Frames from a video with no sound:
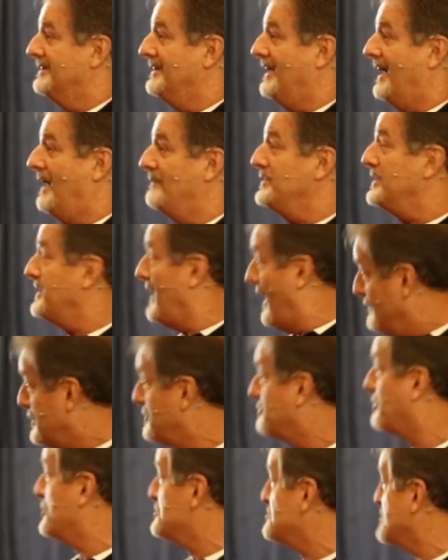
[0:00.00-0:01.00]
I'm
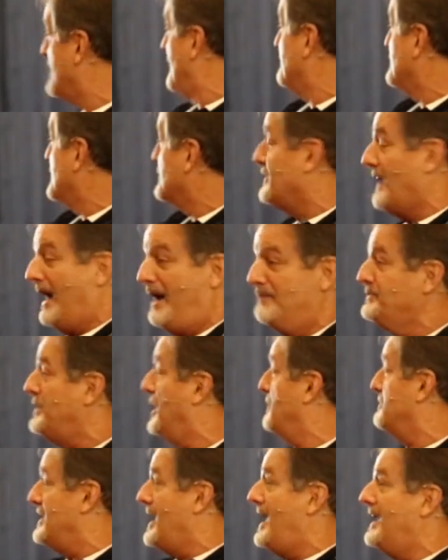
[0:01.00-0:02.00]

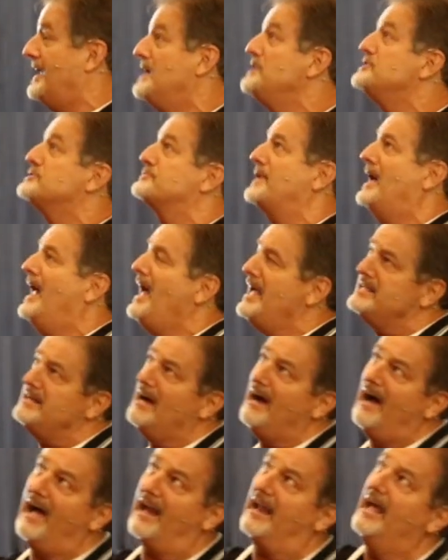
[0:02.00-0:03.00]
coming out of Egypt. Say, hey,
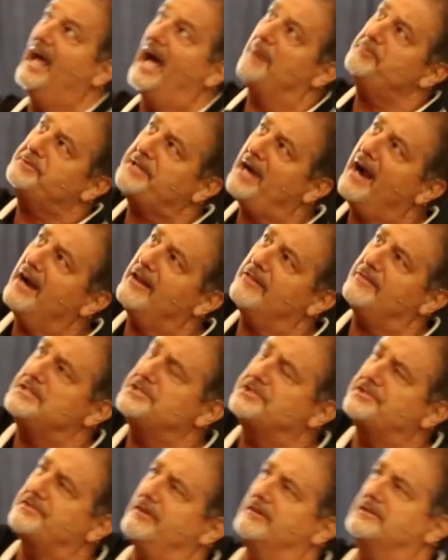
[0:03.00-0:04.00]
God, I'm tired of
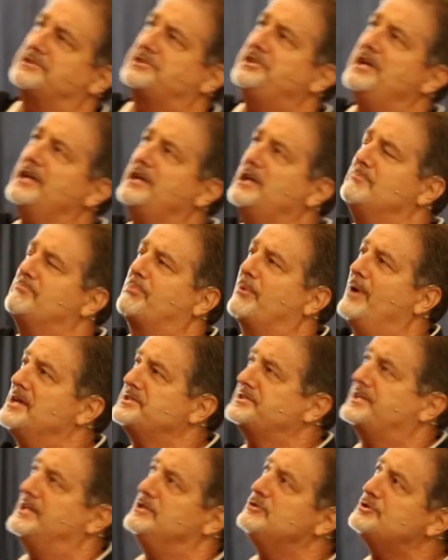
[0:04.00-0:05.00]
these chicken
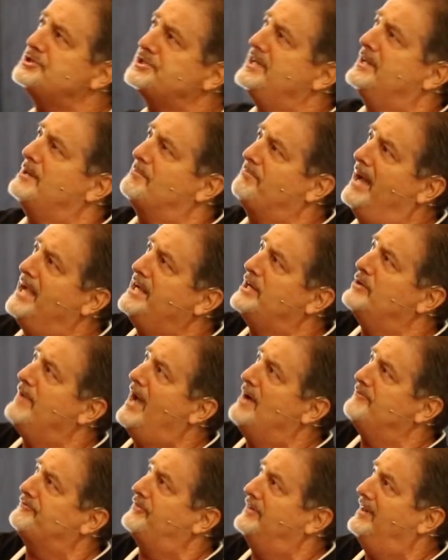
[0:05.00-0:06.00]
breasts. Can you send a bacon
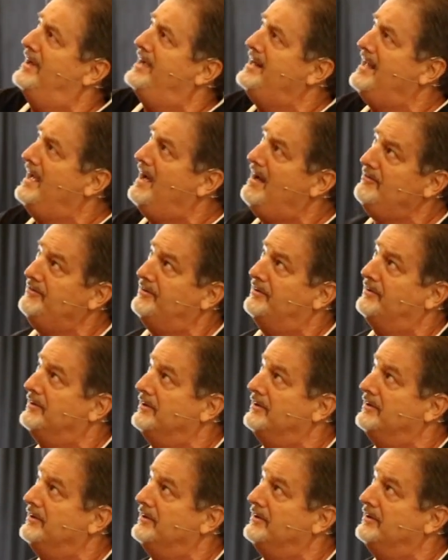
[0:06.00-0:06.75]
wrap filet down?